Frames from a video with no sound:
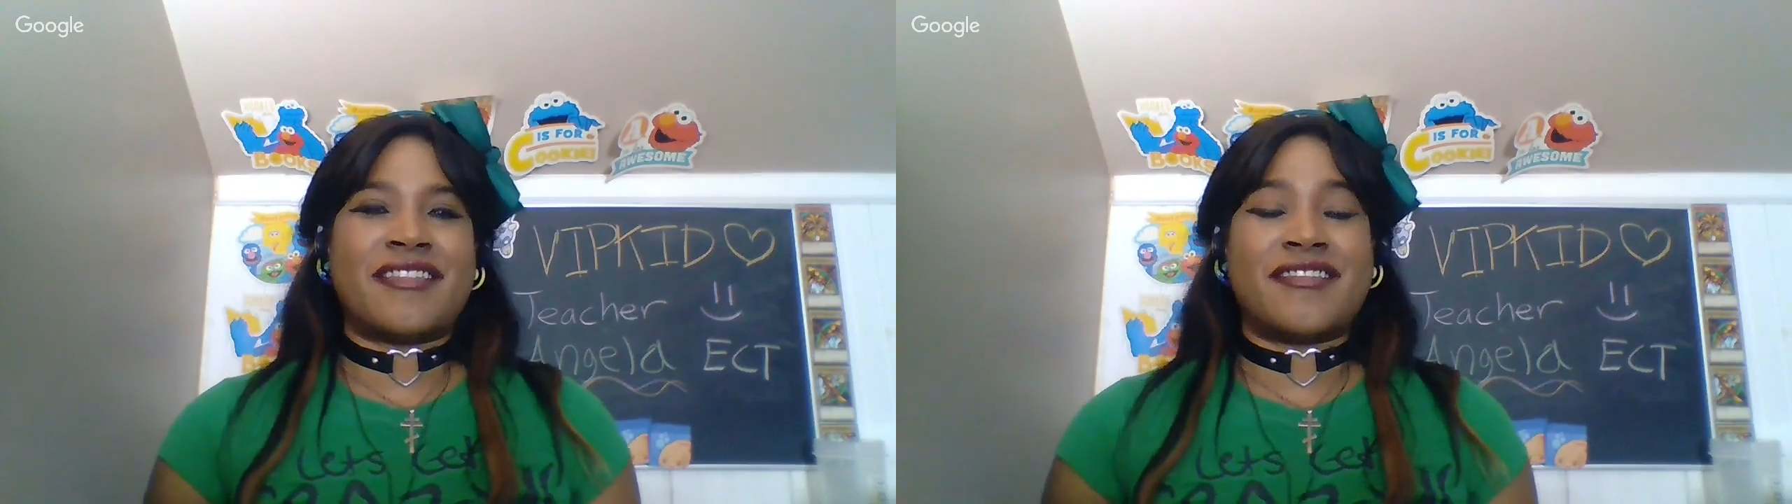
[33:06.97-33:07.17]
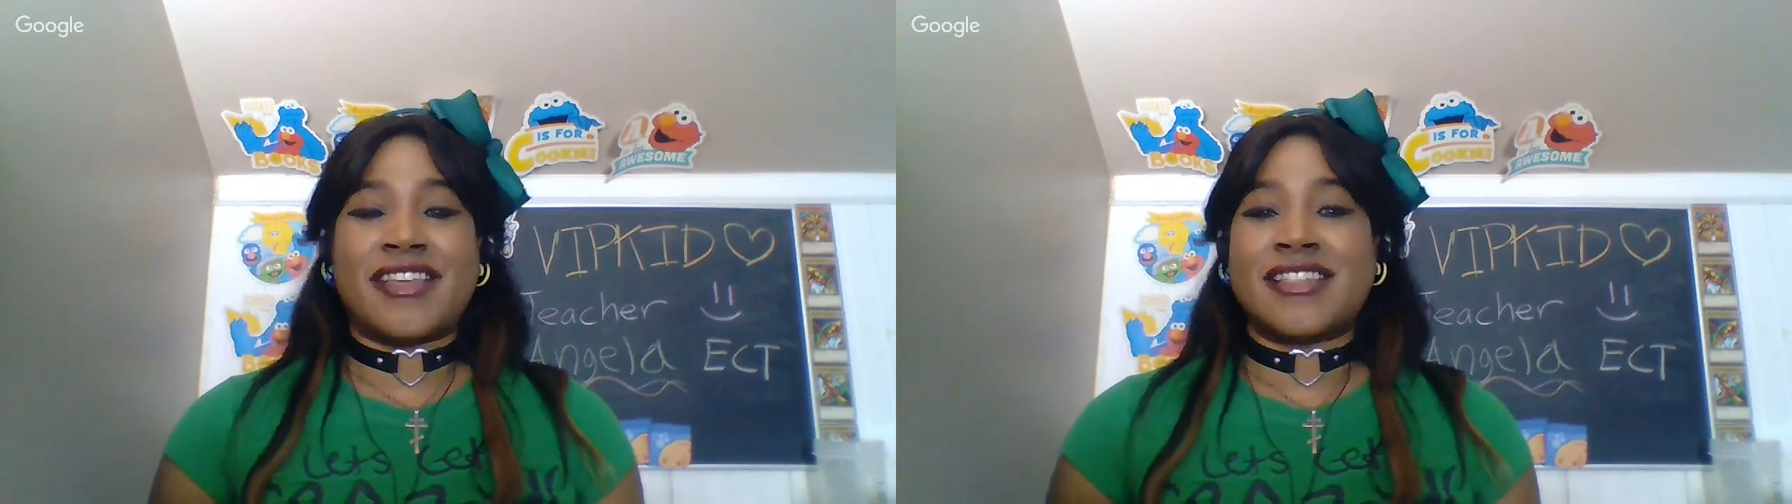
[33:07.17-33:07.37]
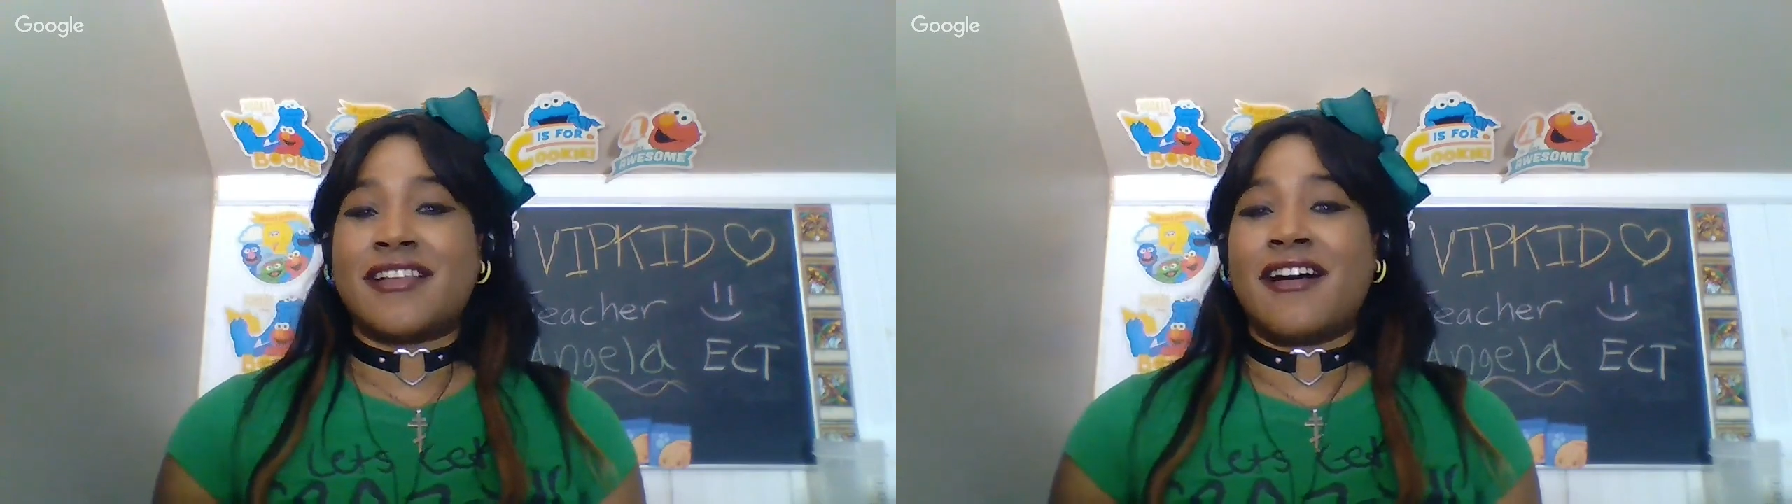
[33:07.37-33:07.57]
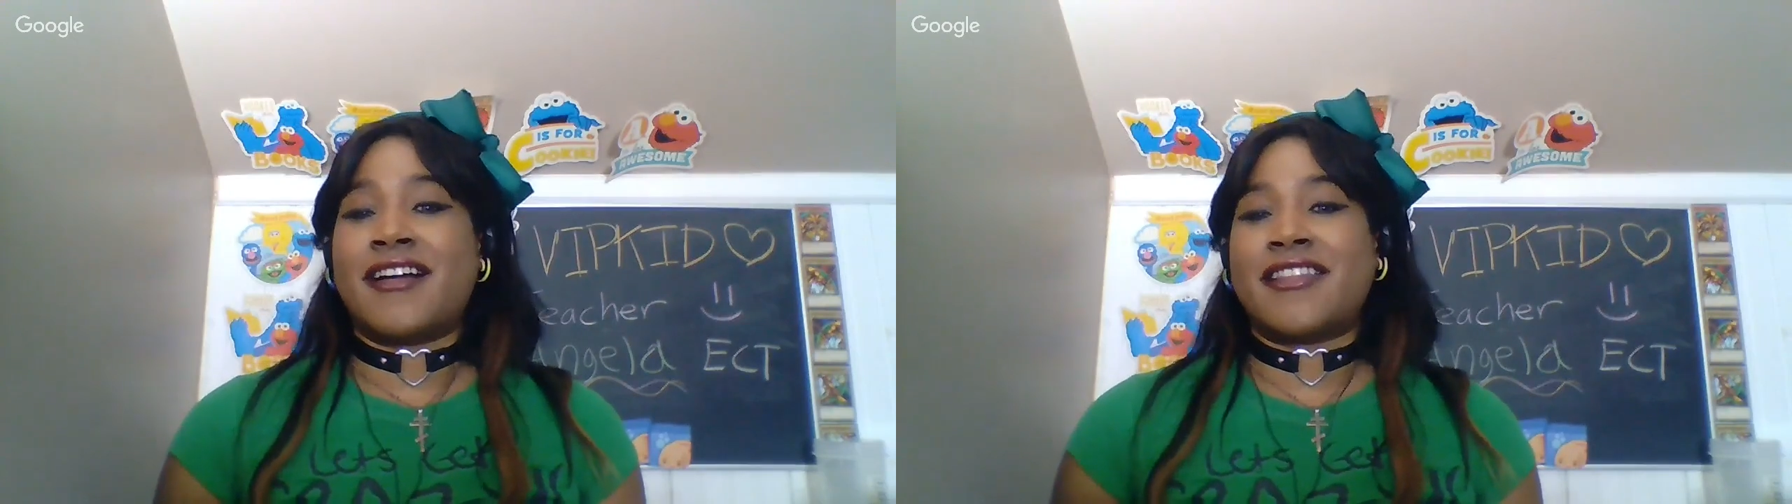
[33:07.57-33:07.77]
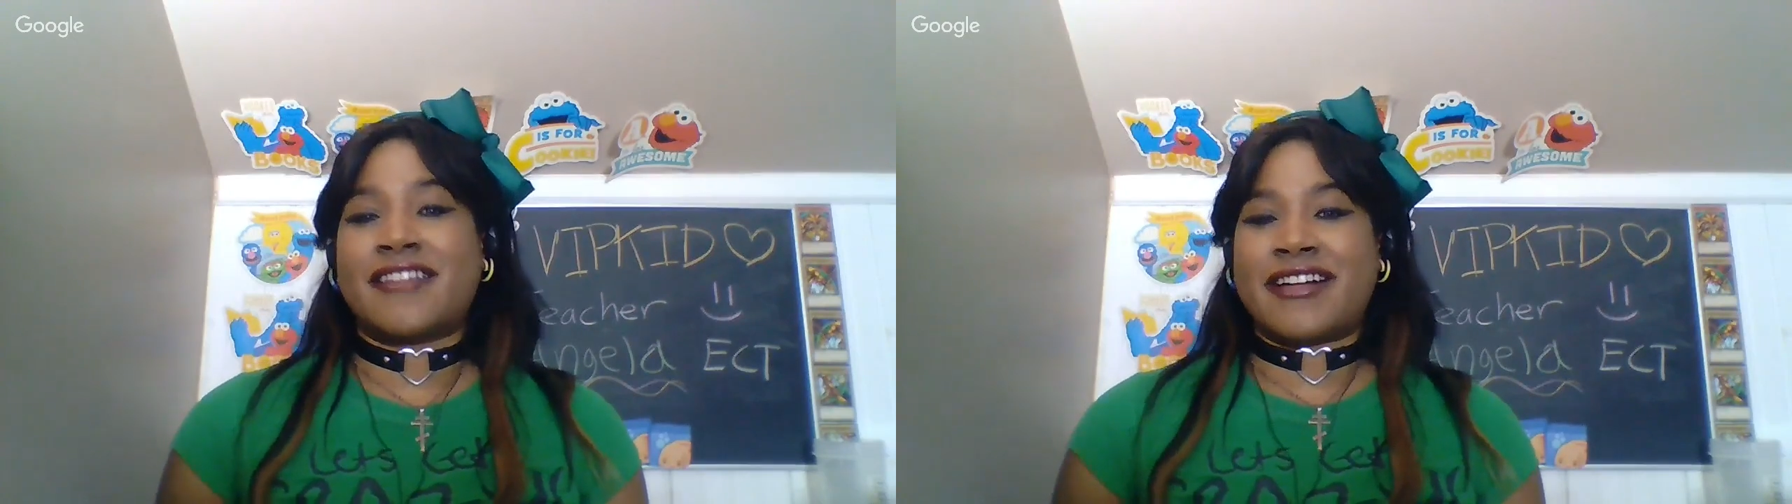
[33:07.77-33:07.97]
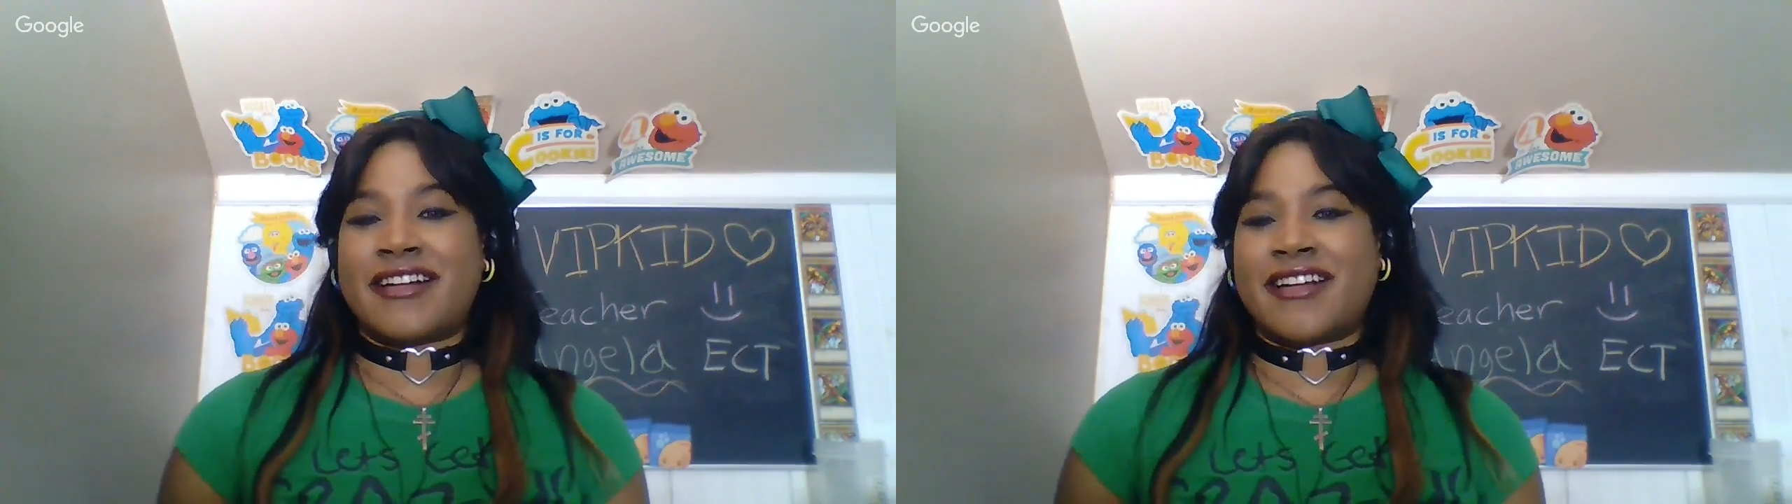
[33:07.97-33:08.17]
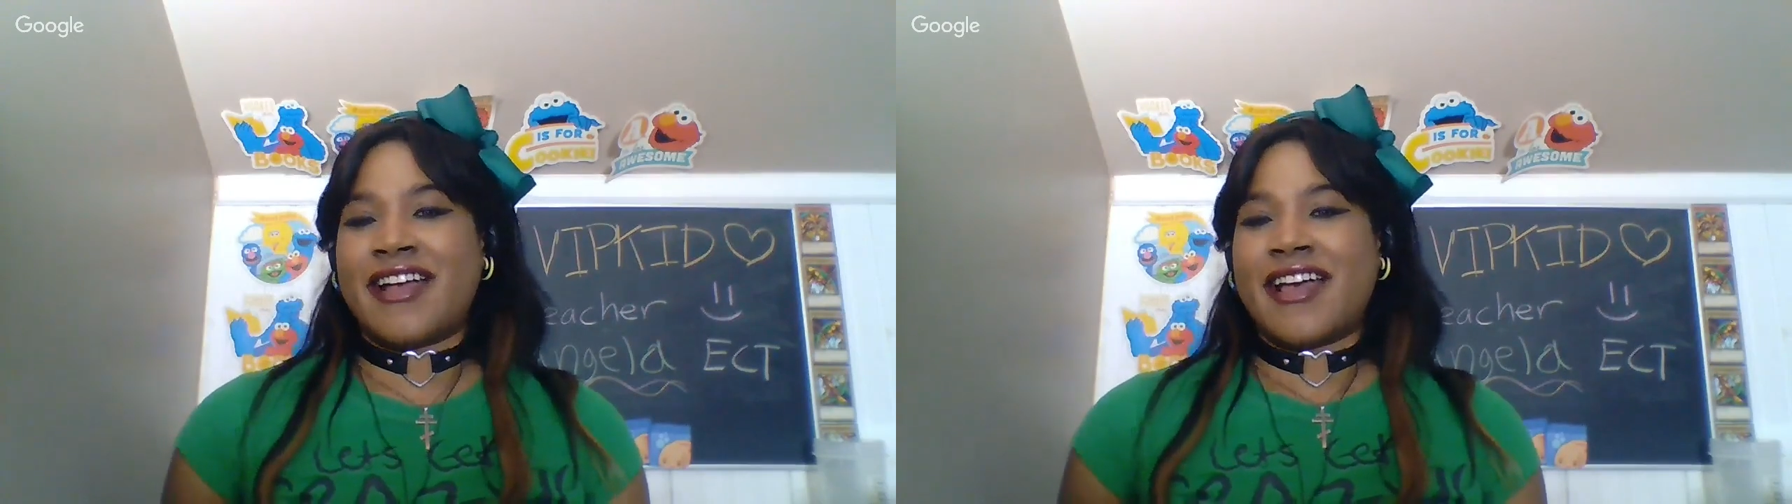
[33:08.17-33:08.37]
she's an author